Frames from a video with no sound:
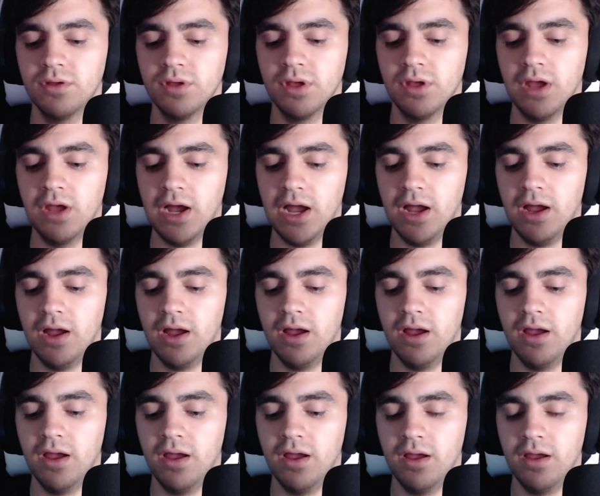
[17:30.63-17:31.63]

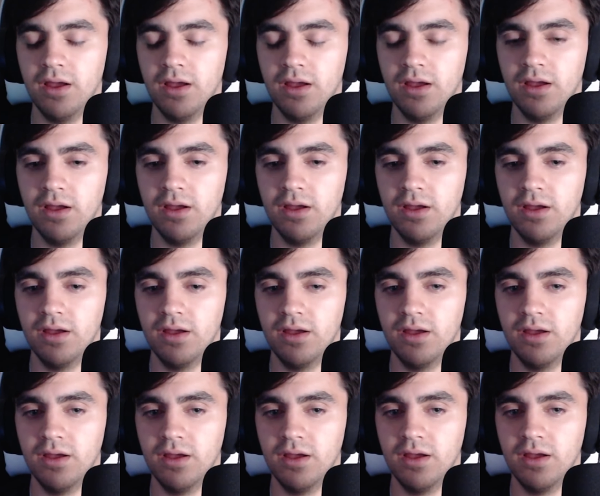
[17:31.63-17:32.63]

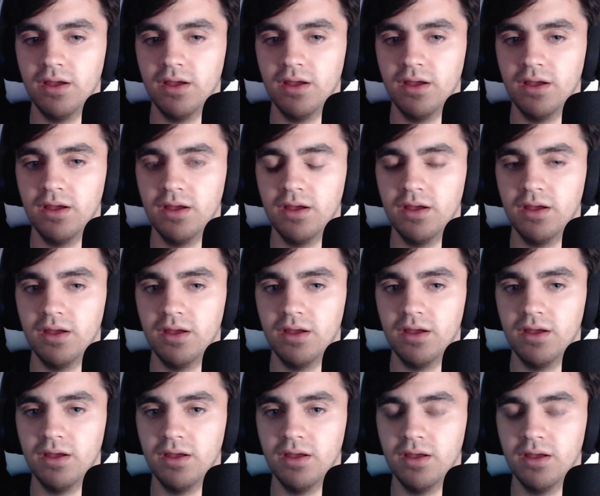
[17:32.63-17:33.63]

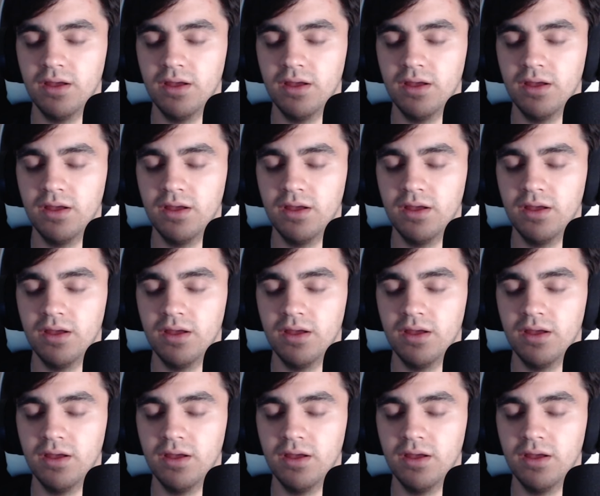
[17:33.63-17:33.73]
No words are spoken by the person on screen.